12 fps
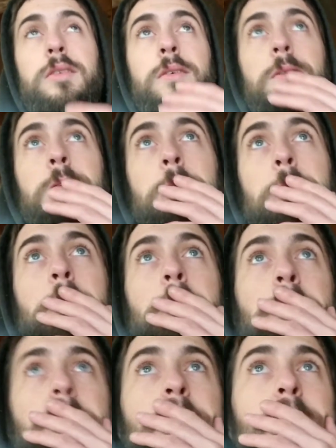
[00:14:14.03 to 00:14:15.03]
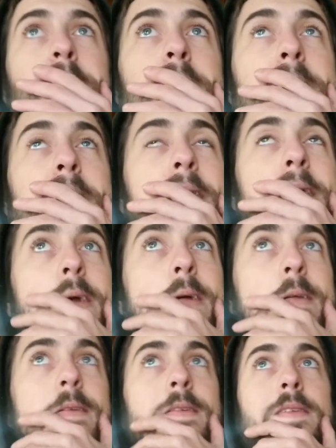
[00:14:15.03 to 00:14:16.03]
And he got
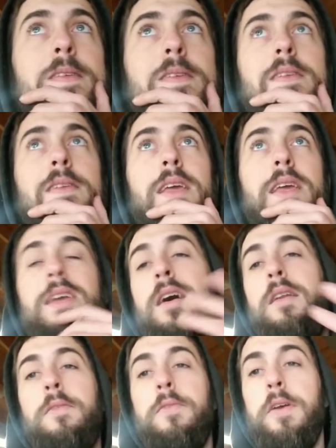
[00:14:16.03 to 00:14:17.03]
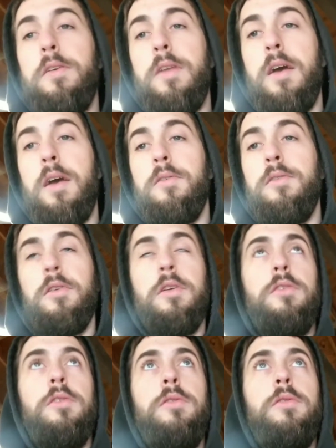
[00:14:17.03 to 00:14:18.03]
it figured out, took it to a
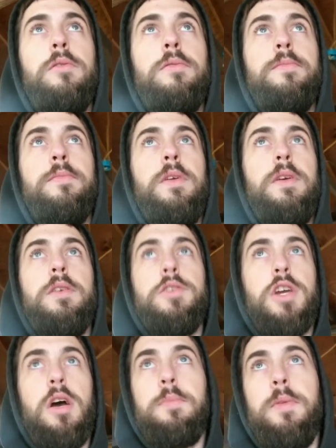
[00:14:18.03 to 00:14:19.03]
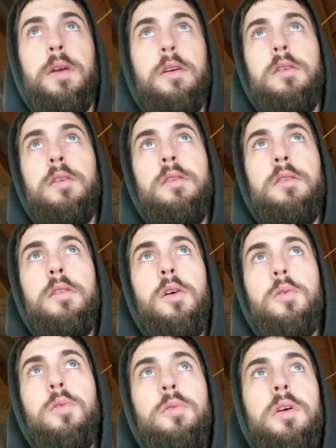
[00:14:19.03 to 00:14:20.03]
shop there and local to him. He got it
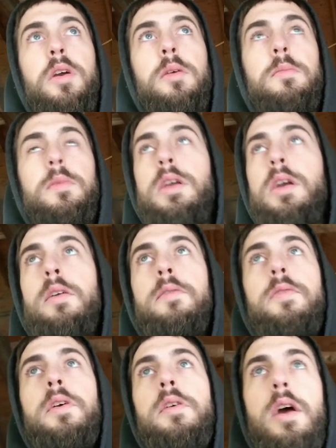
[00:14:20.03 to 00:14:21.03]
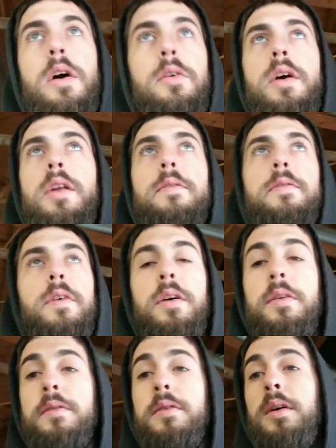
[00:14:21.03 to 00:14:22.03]
figured out, got it fixed.
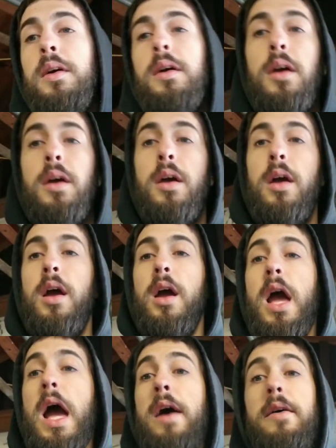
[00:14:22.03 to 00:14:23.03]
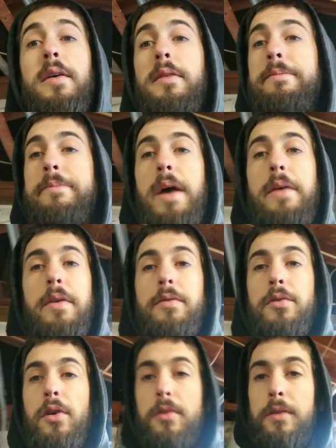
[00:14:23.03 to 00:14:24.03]
I've never talked to the guy again.
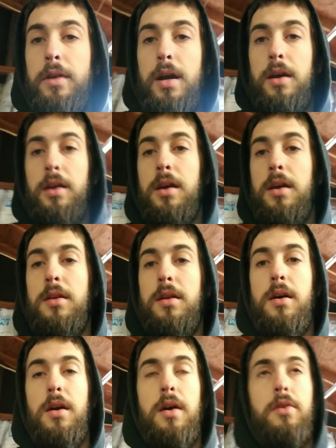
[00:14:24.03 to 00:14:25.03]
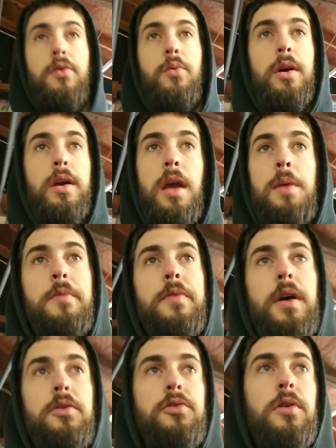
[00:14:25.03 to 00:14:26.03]
I don't know what came of that truck.
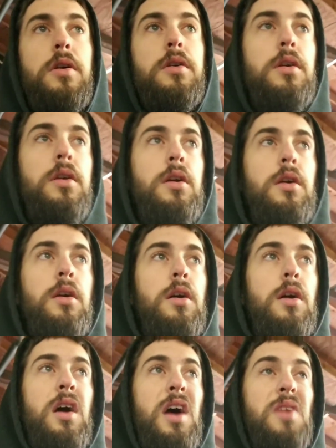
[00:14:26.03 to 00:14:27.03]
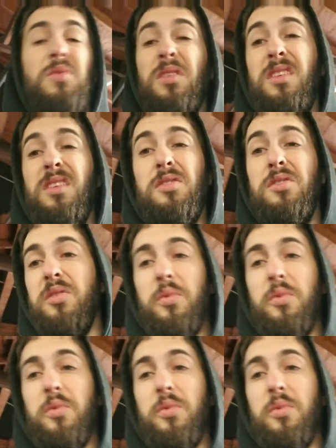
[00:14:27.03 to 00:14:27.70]
I really didn't do anything to it.